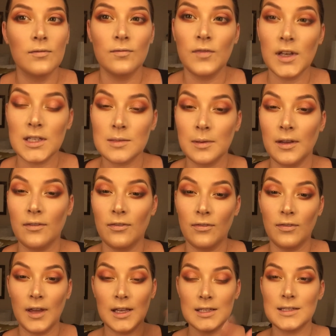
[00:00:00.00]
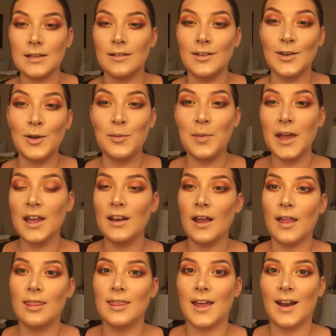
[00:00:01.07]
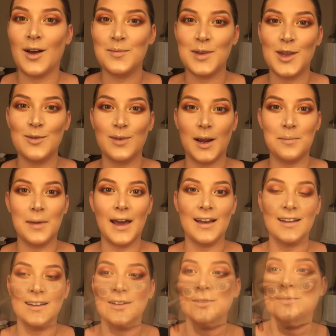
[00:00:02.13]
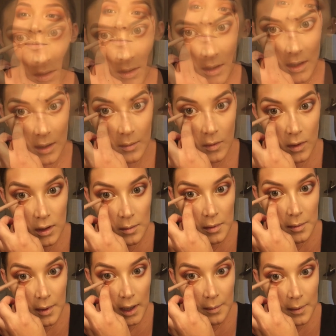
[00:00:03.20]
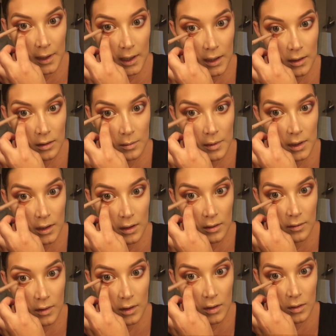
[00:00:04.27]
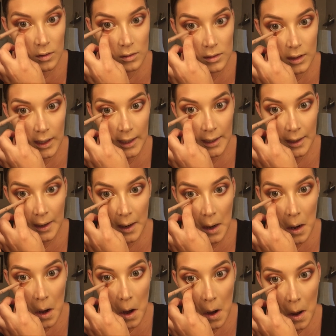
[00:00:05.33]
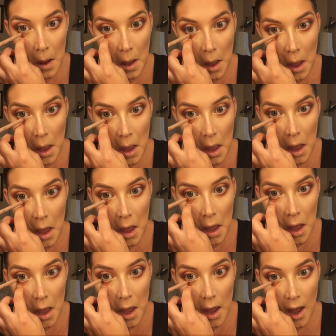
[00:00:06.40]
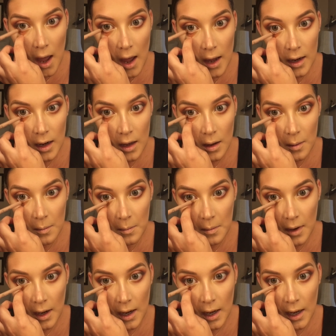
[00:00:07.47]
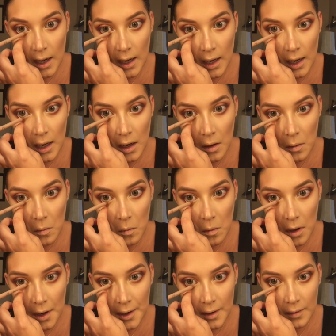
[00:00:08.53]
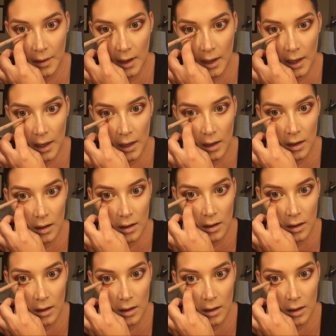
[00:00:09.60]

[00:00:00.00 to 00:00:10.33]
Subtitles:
fix my face a little bit, and then I'll be right back. I am going to be popping a little bit of gold liner on my waterline.